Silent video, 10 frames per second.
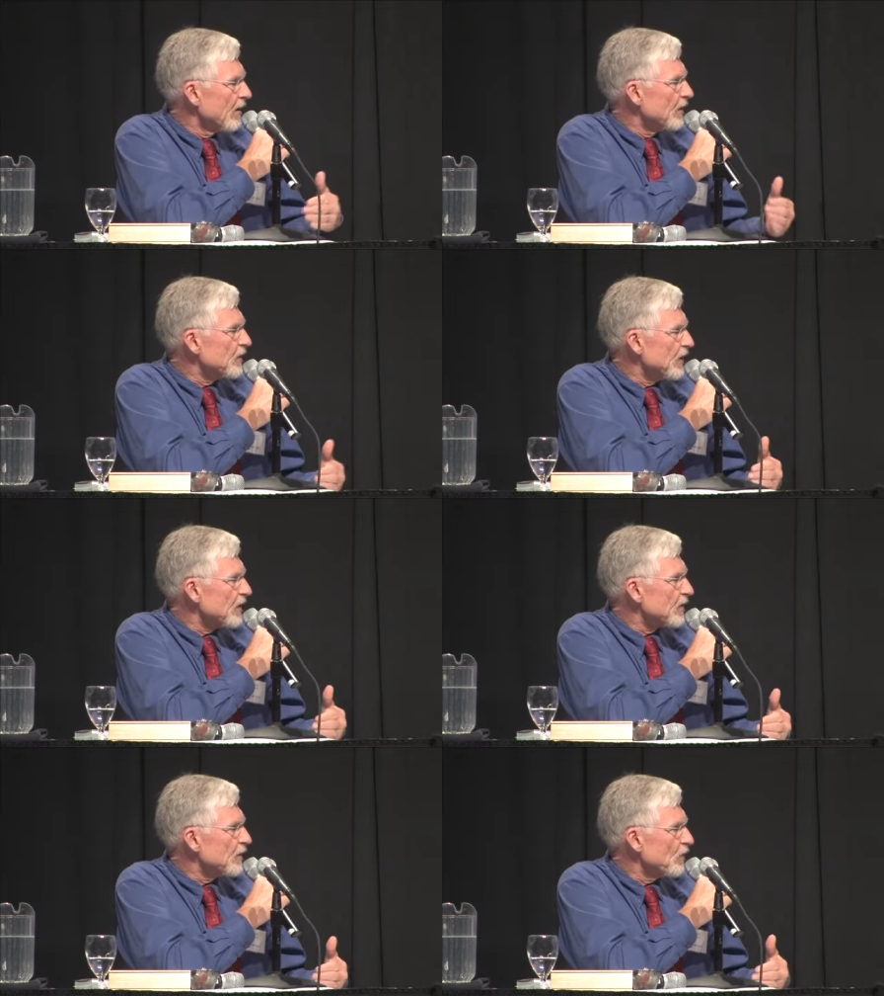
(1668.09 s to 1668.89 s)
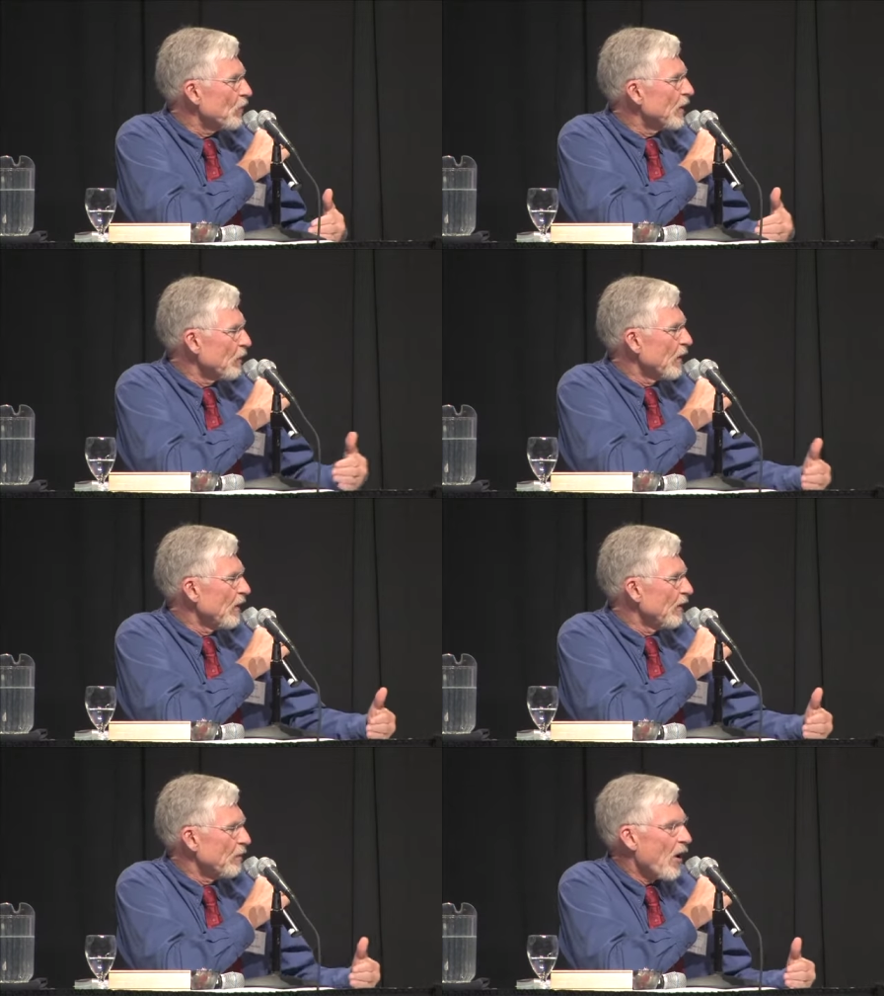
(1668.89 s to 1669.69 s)
It's just when
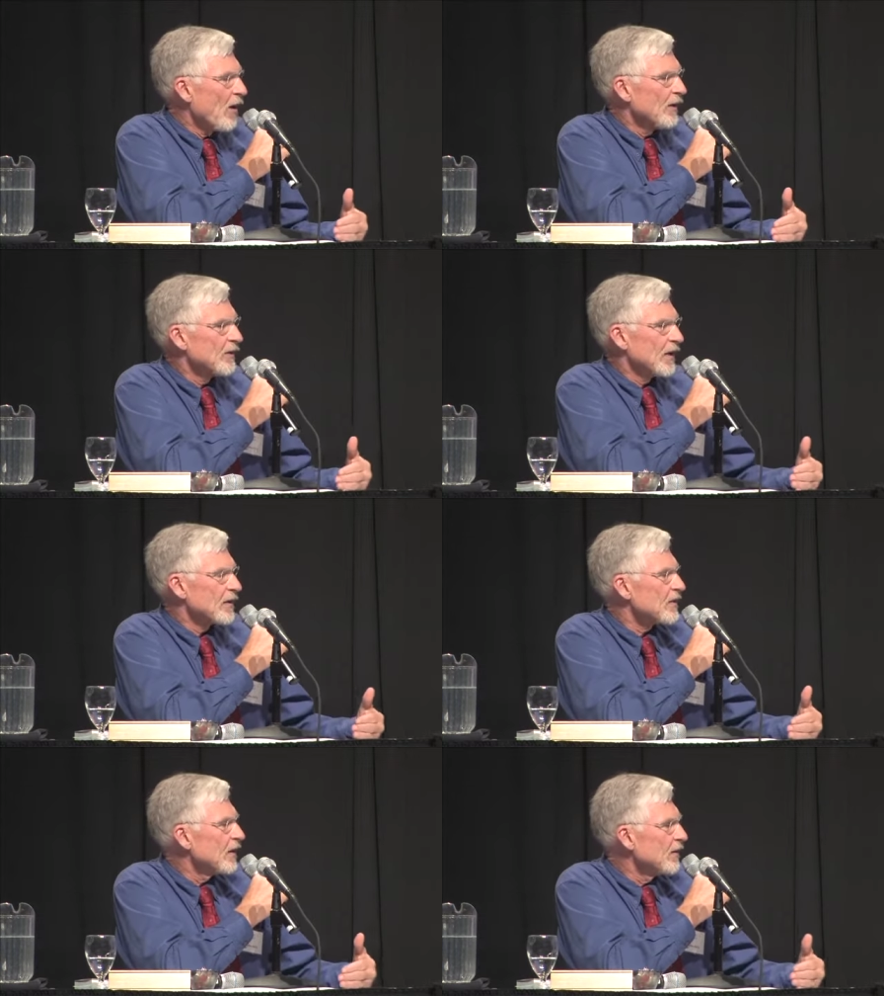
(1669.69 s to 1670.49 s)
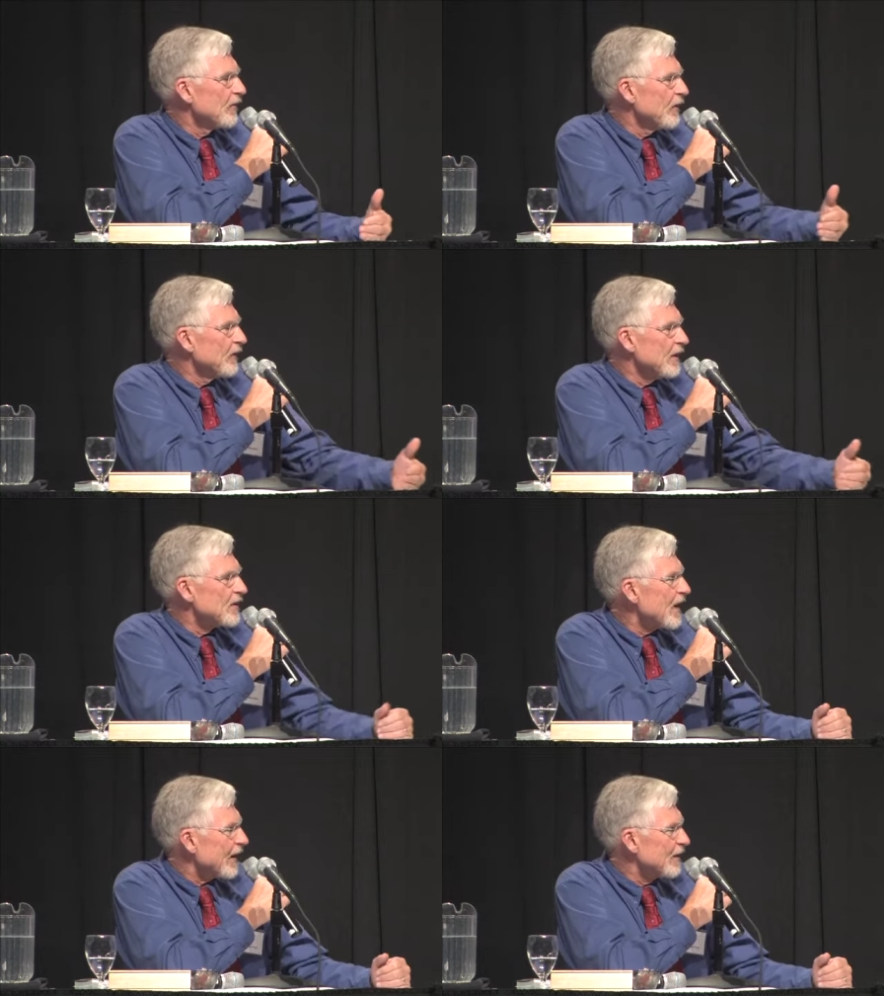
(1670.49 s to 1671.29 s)
will the politics and the 15
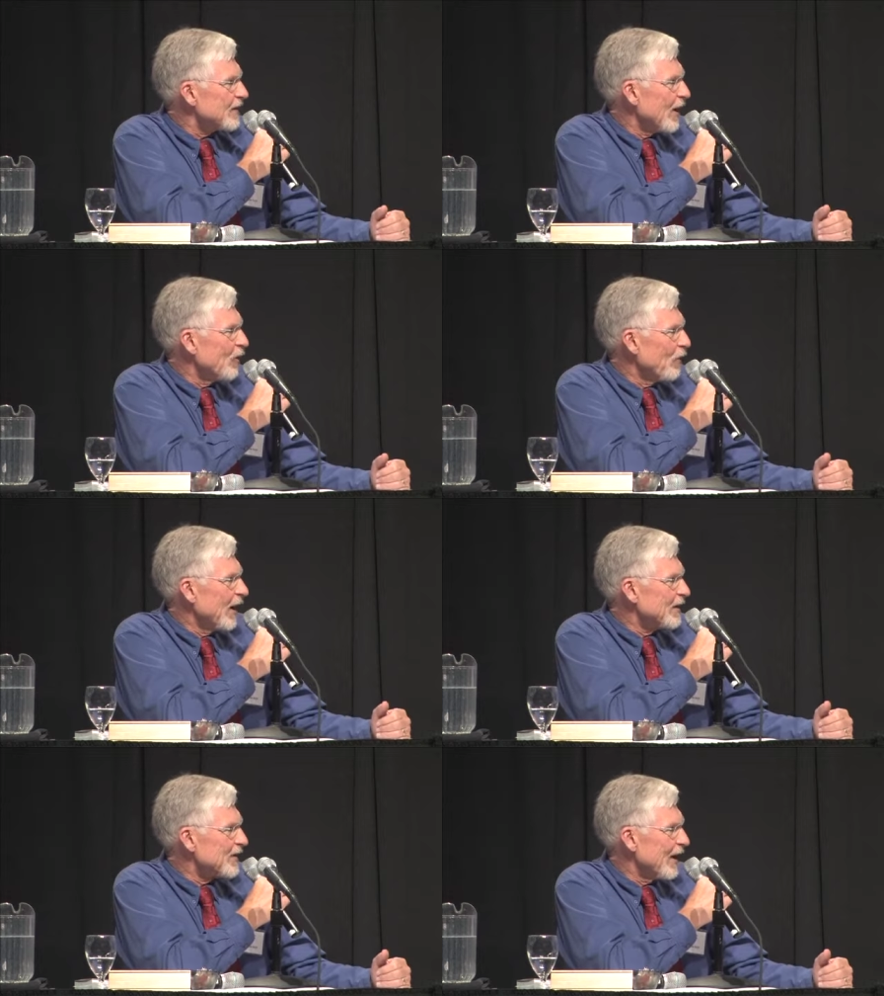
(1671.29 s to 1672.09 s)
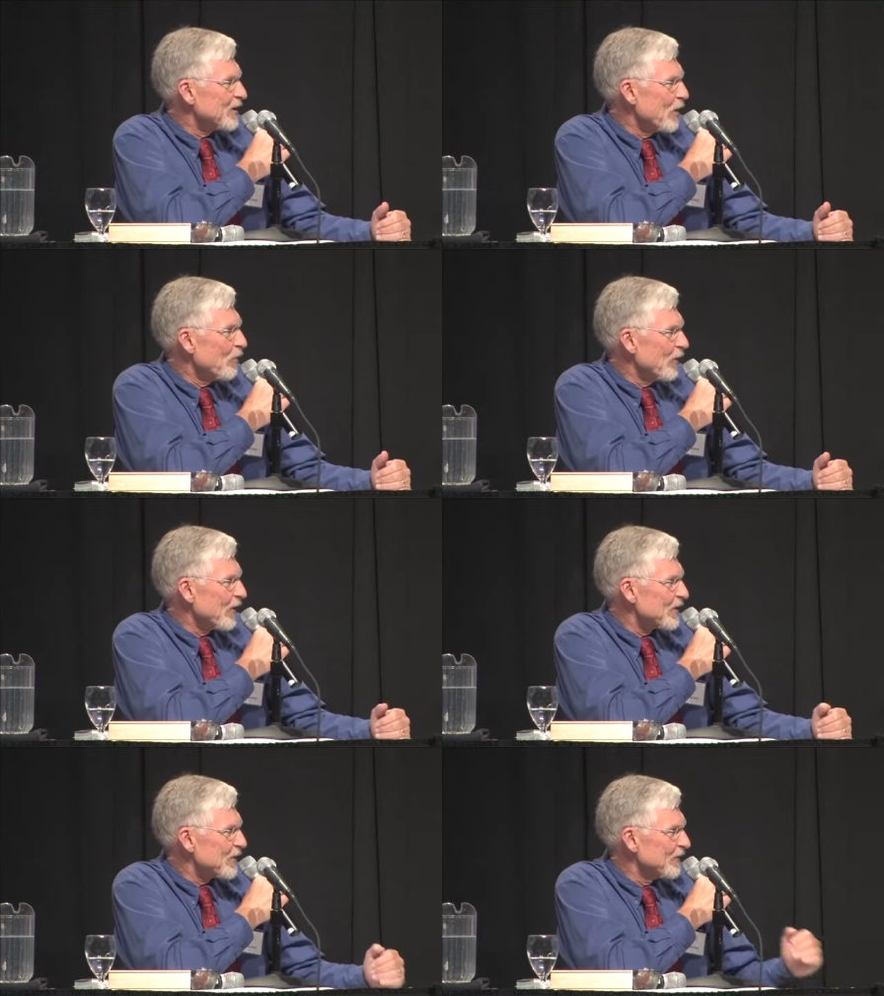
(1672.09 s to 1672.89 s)
second sound bites catch up with
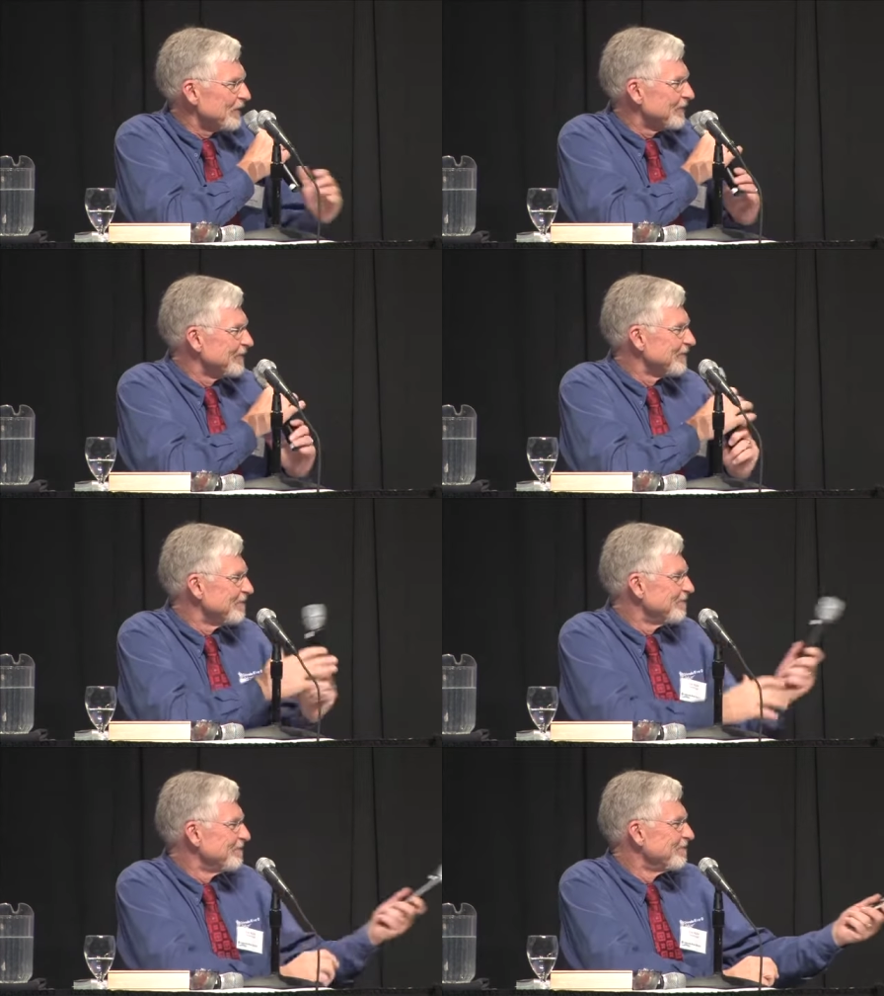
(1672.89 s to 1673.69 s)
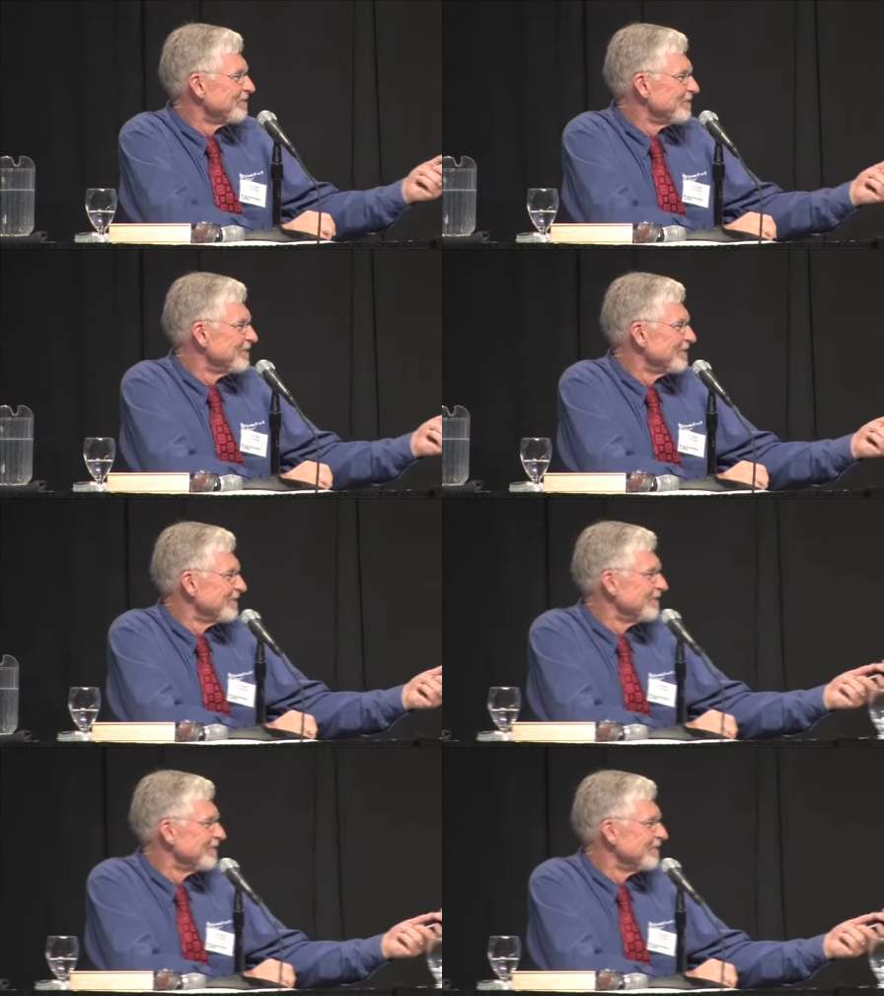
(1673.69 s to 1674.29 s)
us? Amen.